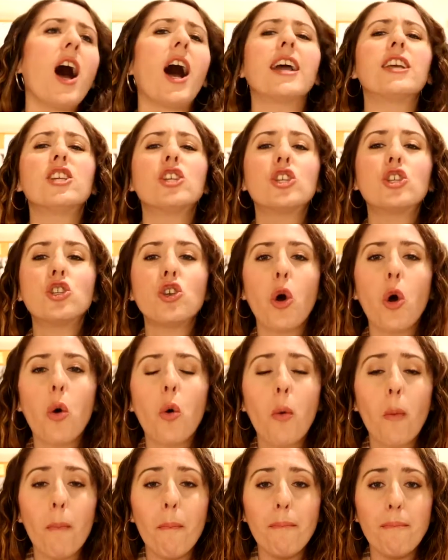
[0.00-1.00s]
I
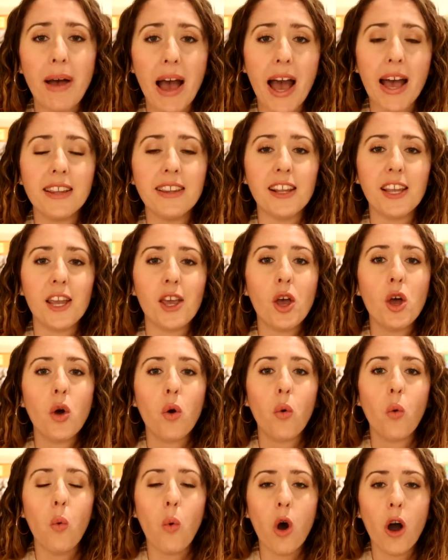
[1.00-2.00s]
so badly
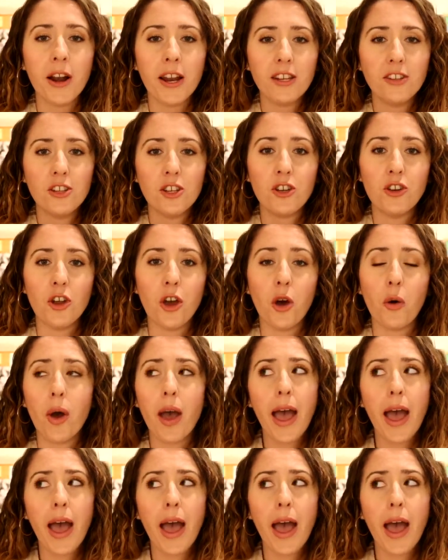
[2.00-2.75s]
wanted to know